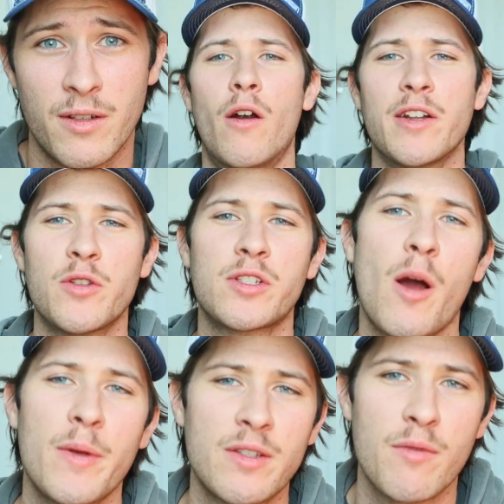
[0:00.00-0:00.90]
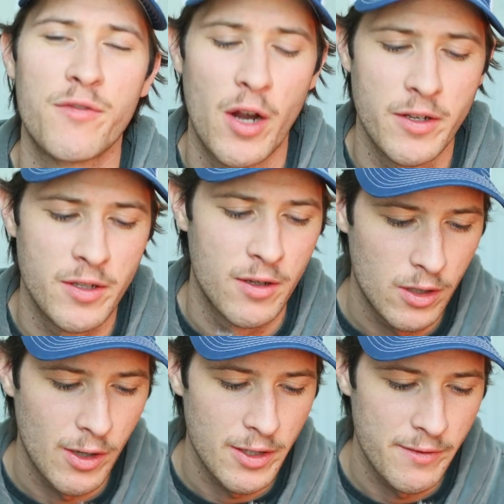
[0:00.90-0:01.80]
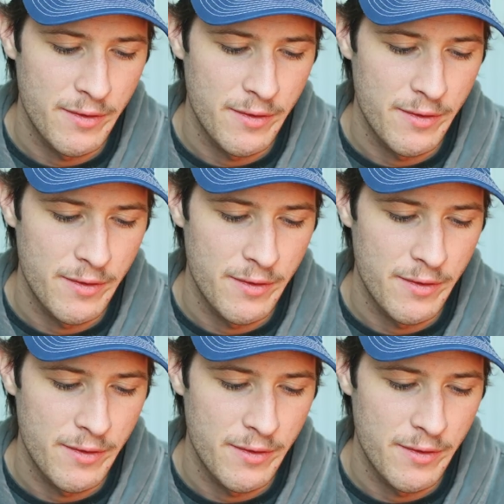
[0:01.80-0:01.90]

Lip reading: All right, so this comment's from a friend. Congrats on